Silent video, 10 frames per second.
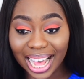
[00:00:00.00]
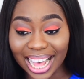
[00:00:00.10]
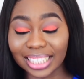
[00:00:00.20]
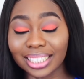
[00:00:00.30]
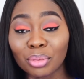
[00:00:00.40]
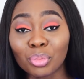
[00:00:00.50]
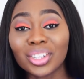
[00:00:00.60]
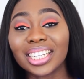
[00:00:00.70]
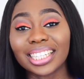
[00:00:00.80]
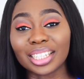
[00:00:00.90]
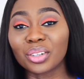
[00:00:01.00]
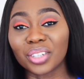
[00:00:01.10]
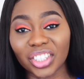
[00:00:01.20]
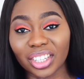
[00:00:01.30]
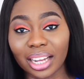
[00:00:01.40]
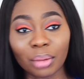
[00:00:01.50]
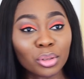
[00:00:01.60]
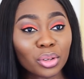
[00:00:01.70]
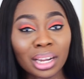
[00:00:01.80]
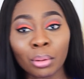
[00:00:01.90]
as a born-again Christian, I'm
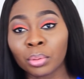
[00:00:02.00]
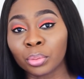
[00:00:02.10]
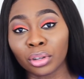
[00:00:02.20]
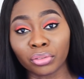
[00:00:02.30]
not talking about people